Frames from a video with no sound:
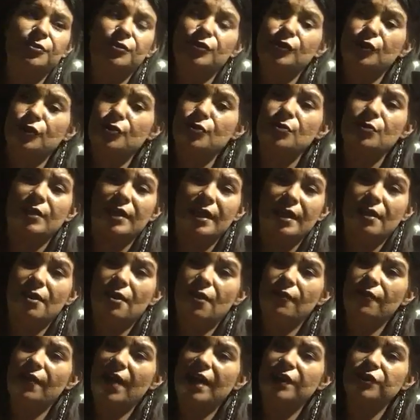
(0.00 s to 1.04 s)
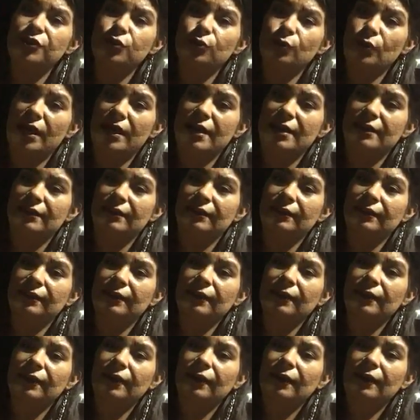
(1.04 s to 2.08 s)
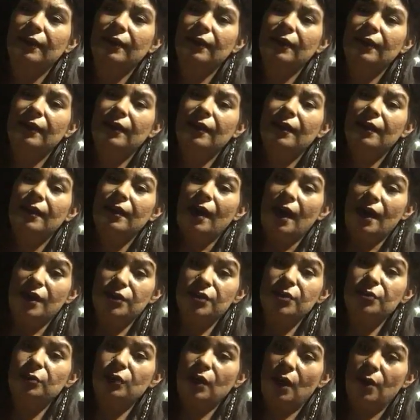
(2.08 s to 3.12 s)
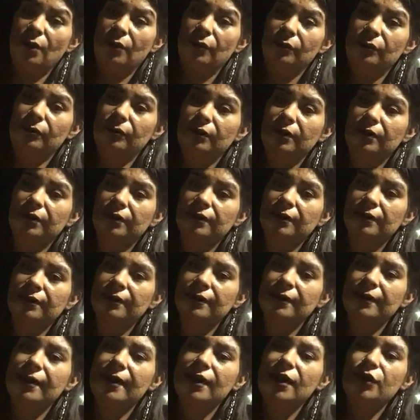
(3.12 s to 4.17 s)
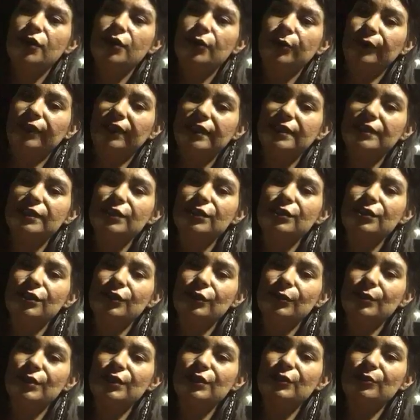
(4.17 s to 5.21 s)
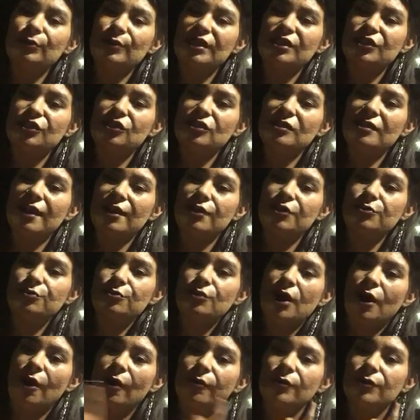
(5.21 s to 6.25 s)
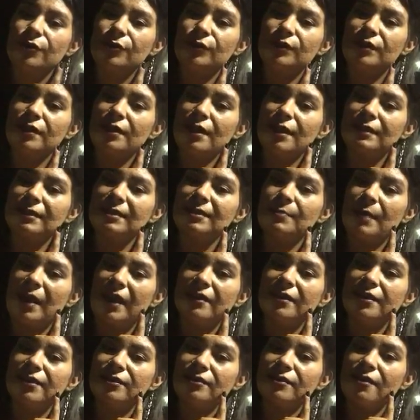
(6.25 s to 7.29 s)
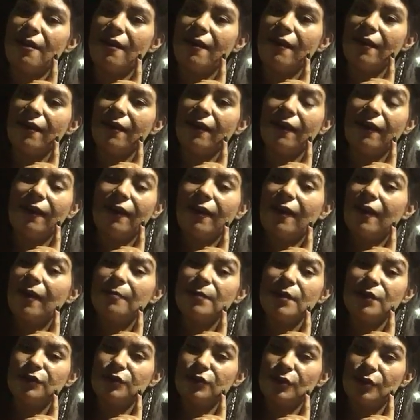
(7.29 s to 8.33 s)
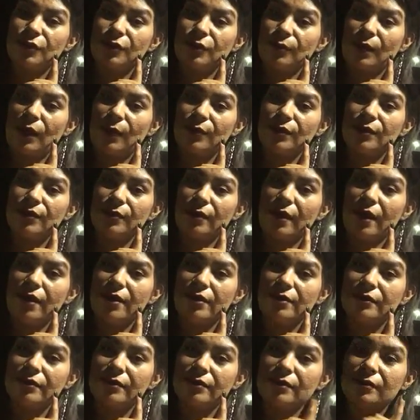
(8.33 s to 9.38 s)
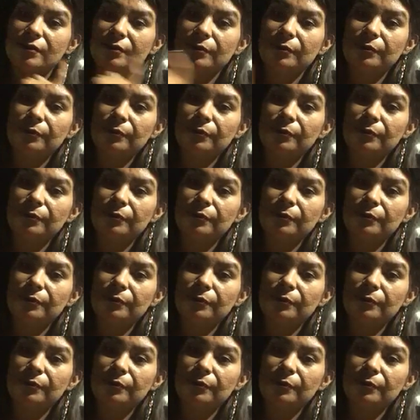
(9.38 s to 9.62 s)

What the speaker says: So you get on that train and you go. You listen to your intuition and you go. You see that smiley scar? I'm not joking around with you guys.